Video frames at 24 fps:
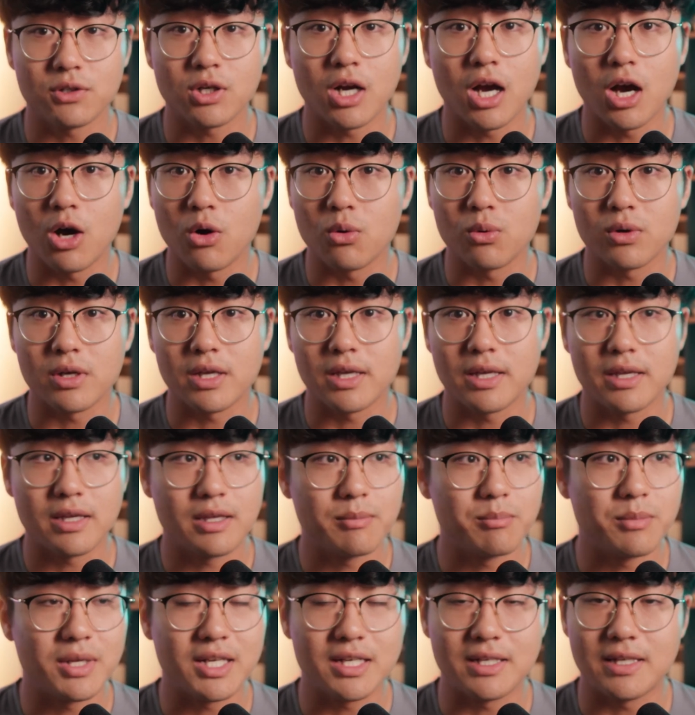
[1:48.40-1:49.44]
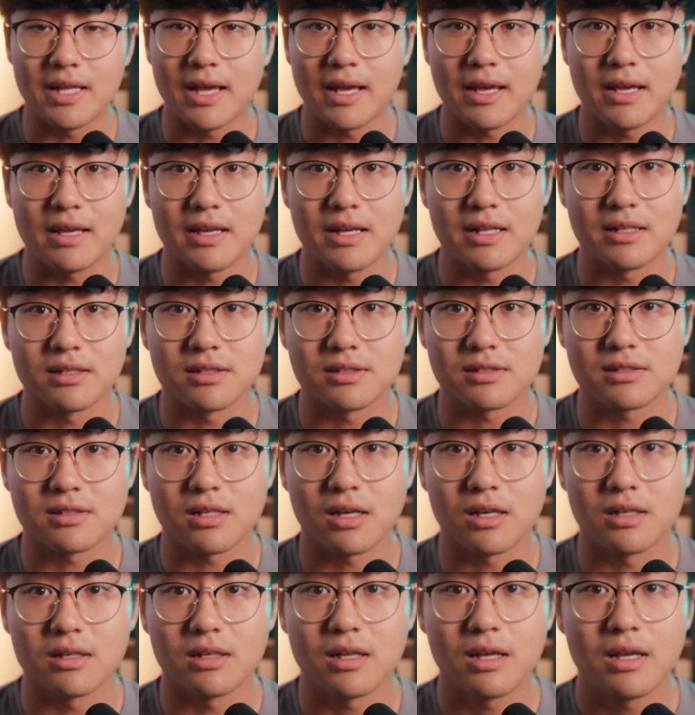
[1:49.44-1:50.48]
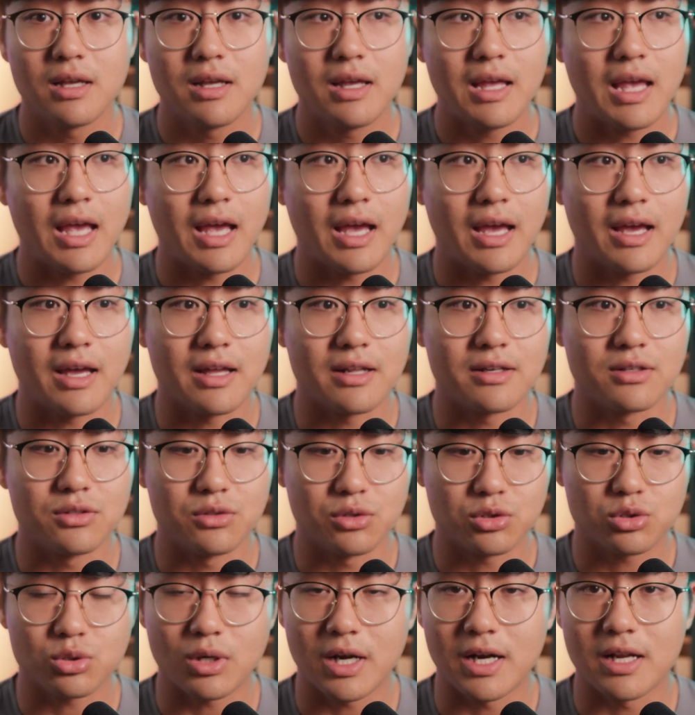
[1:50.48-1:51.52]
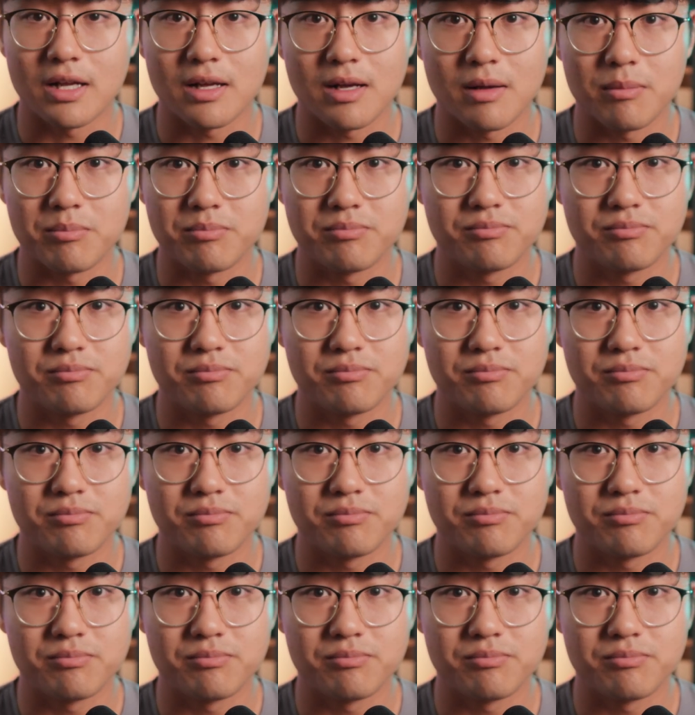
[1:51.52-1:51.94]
you're out midday in the sun and you're trying to